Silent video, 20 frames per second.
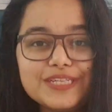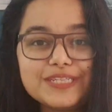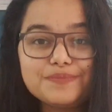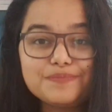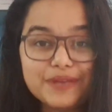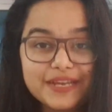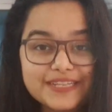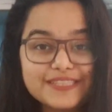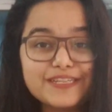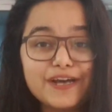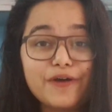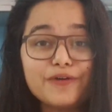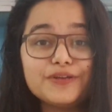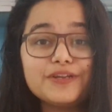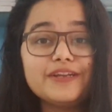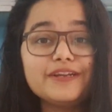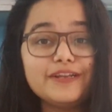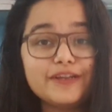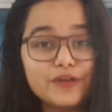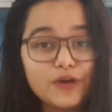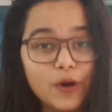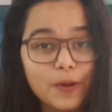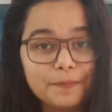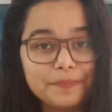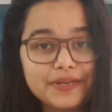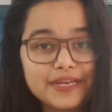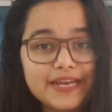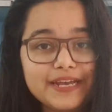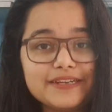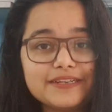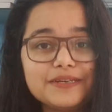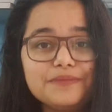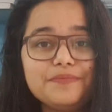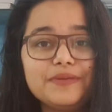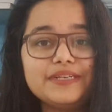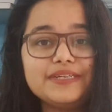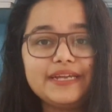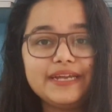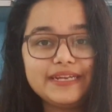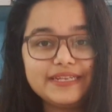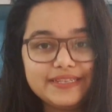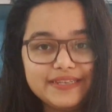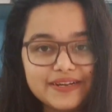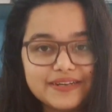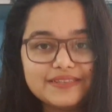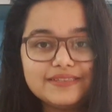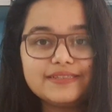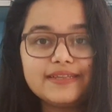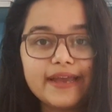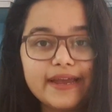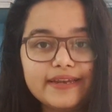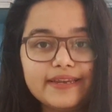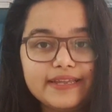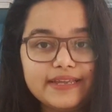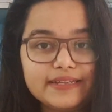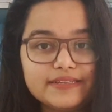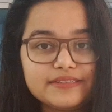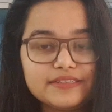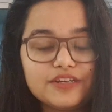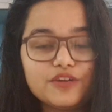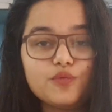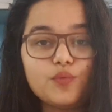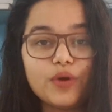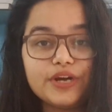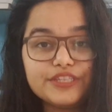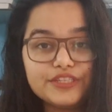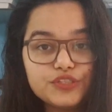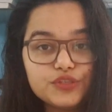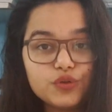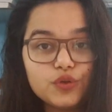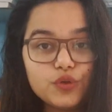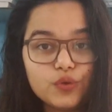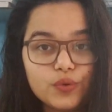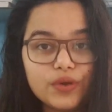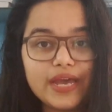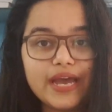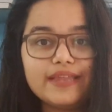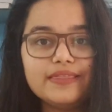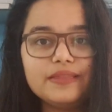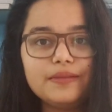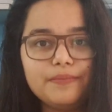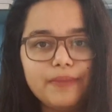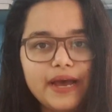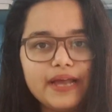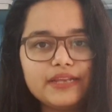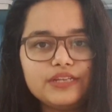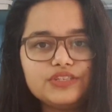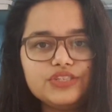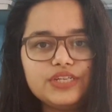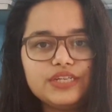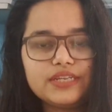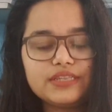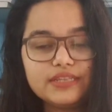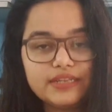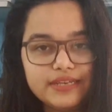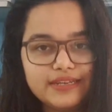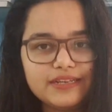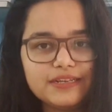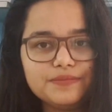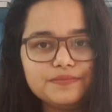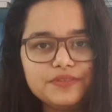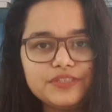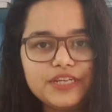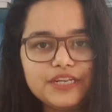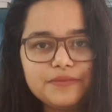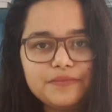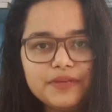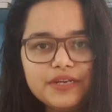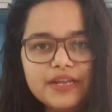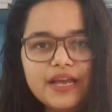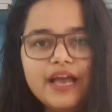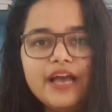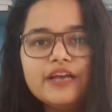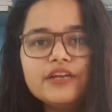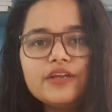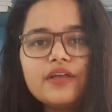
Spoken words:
this may sound a little complicated, but it does get easier once you look at the balance sheet and the income statement.